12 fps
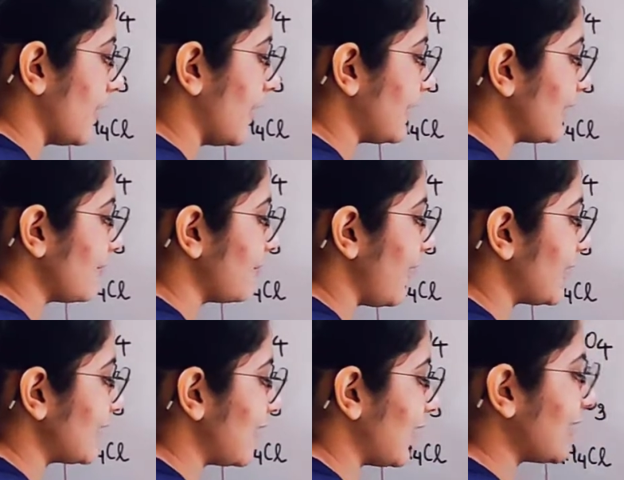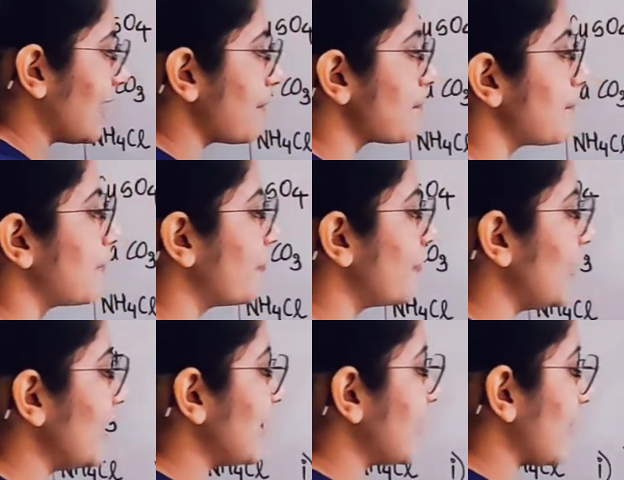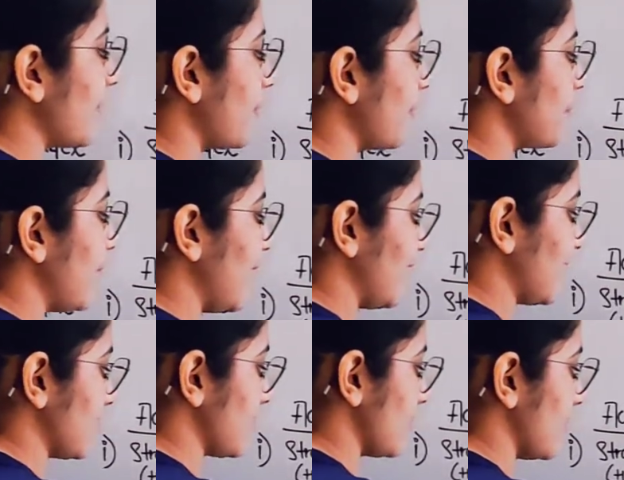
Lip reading: and if I take a weak base,